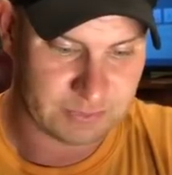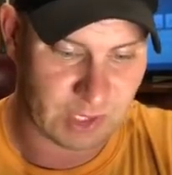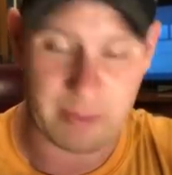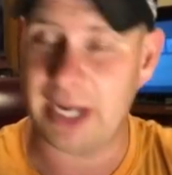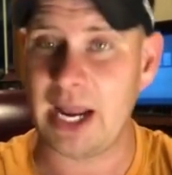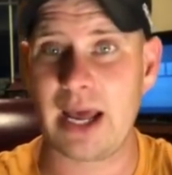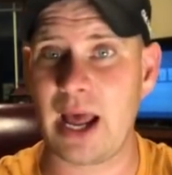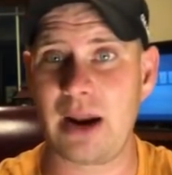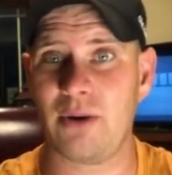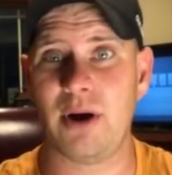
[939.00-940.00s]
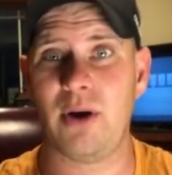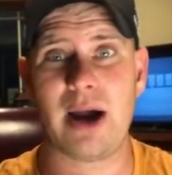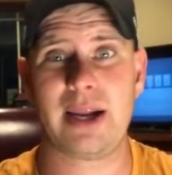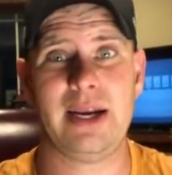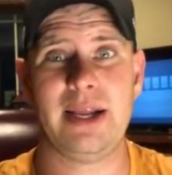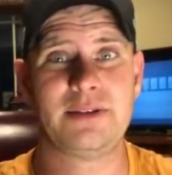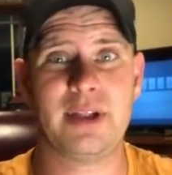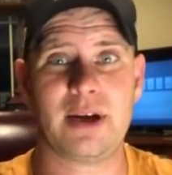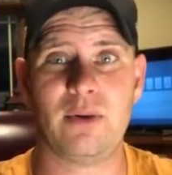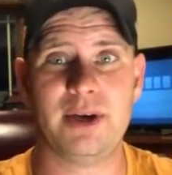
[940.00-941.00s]
So I mean, I don't know, I can't answer
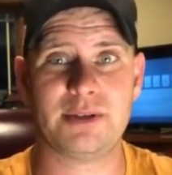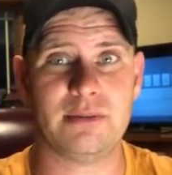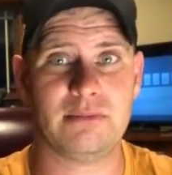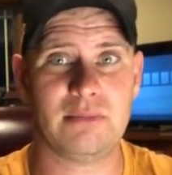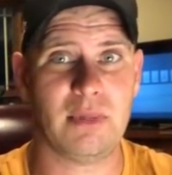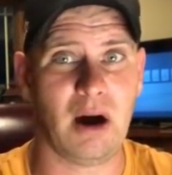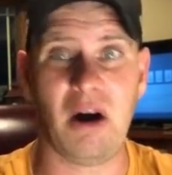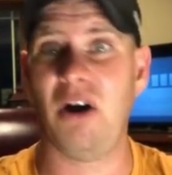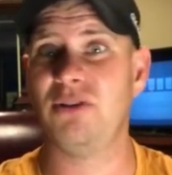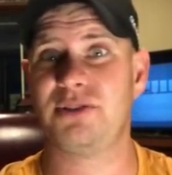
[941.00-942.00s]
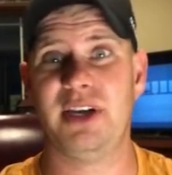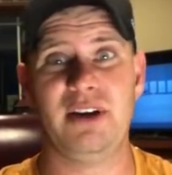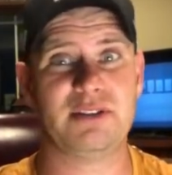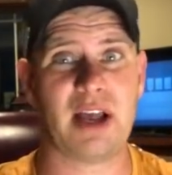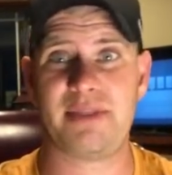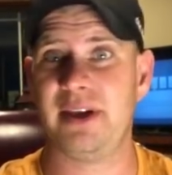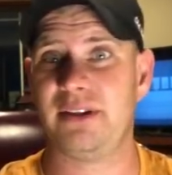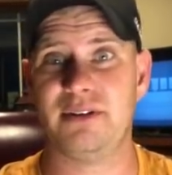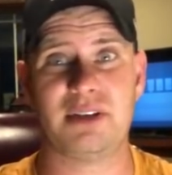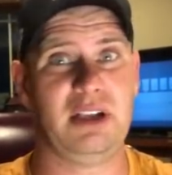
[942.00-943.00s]
that question. All skidders, I
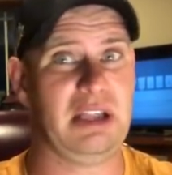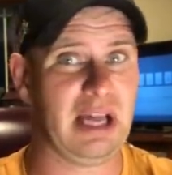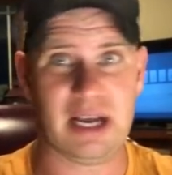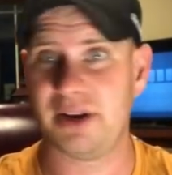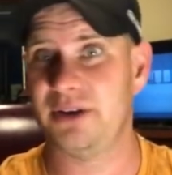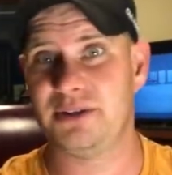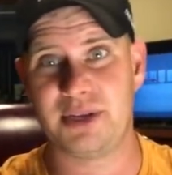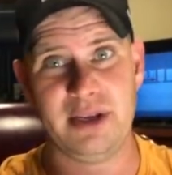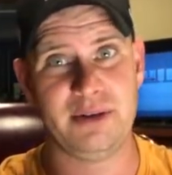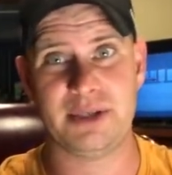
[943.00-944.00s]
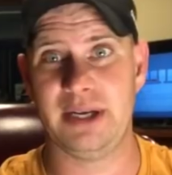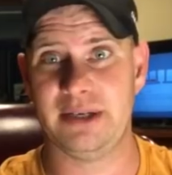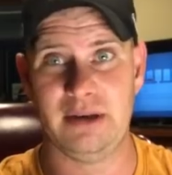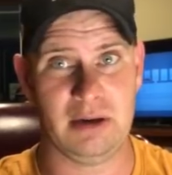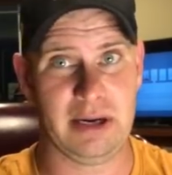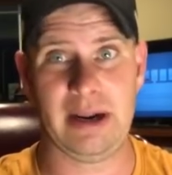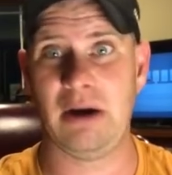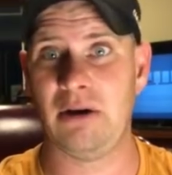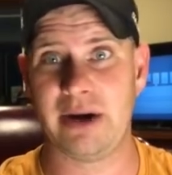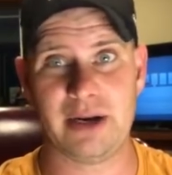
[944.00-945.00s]
think there's a lot of good skidders out there, and they
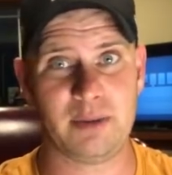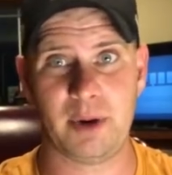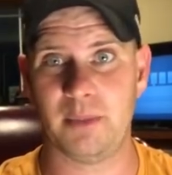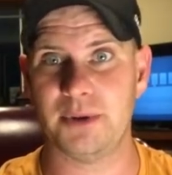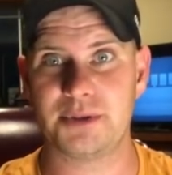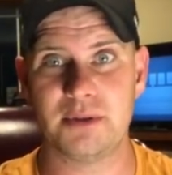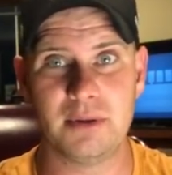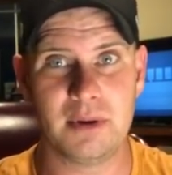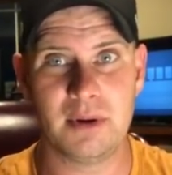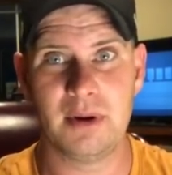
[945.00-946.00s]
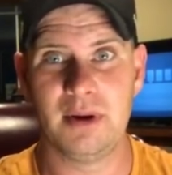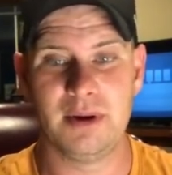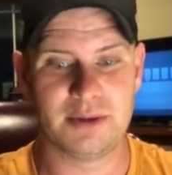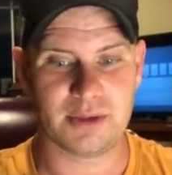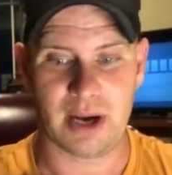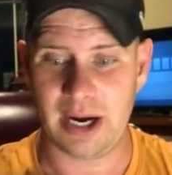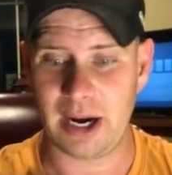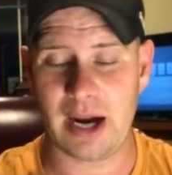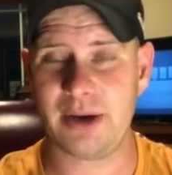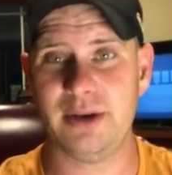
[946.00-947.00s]
all got their purpose. So
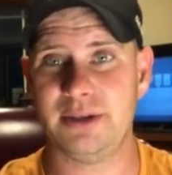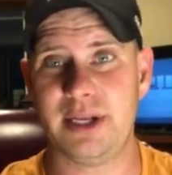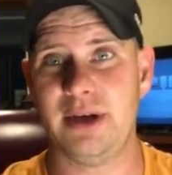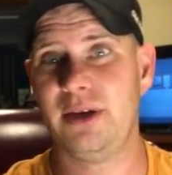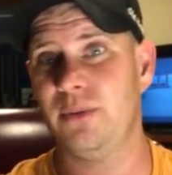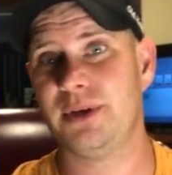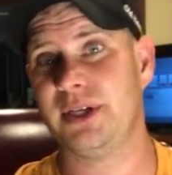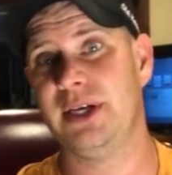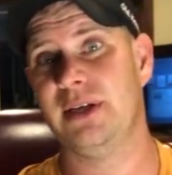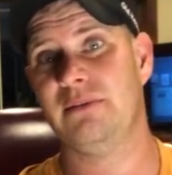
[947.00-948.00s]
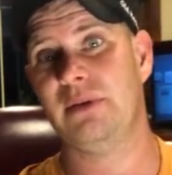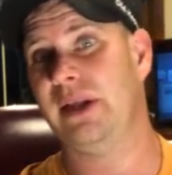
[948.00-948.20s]
I couldn't tell you what to get.